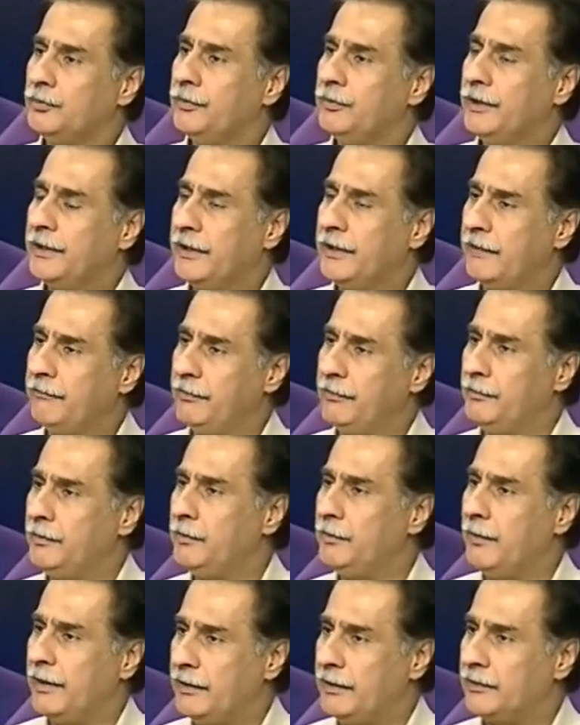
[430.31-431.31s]
Wherever
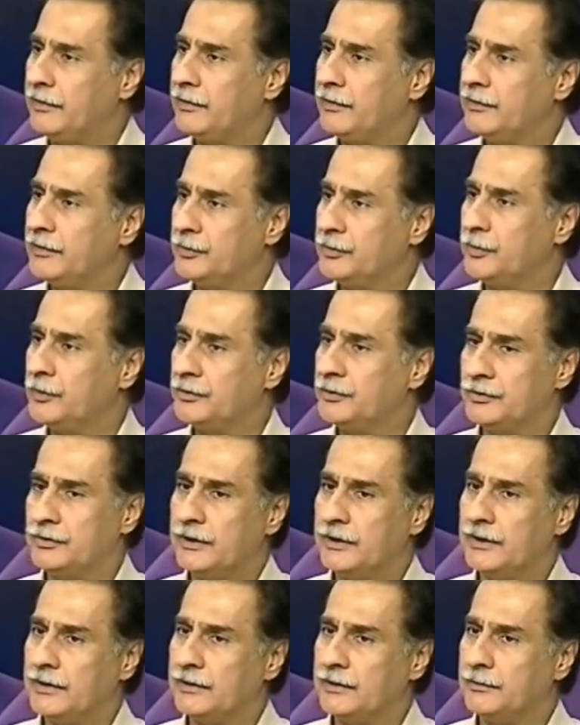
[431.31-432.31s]
we went, this was
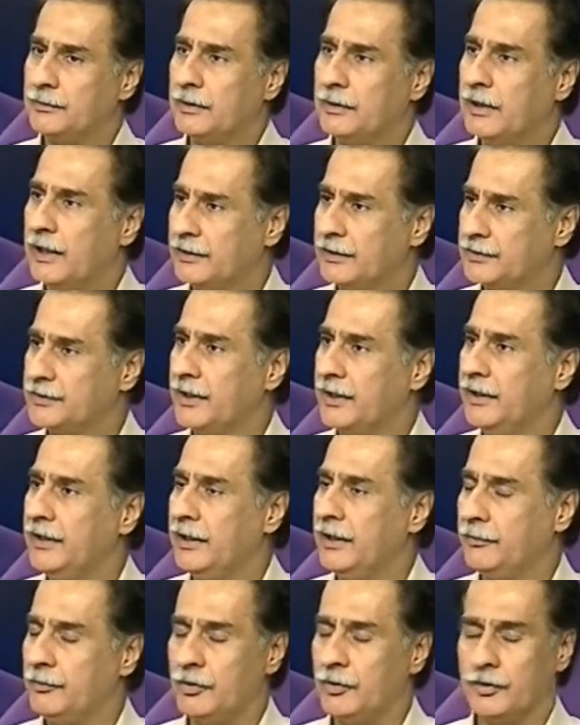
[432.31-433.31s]
last
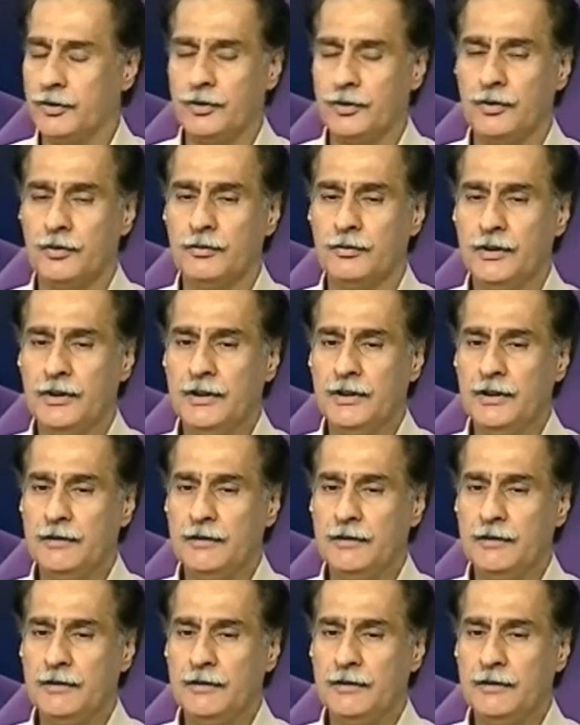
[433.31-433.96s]
Sunday I'm talking of,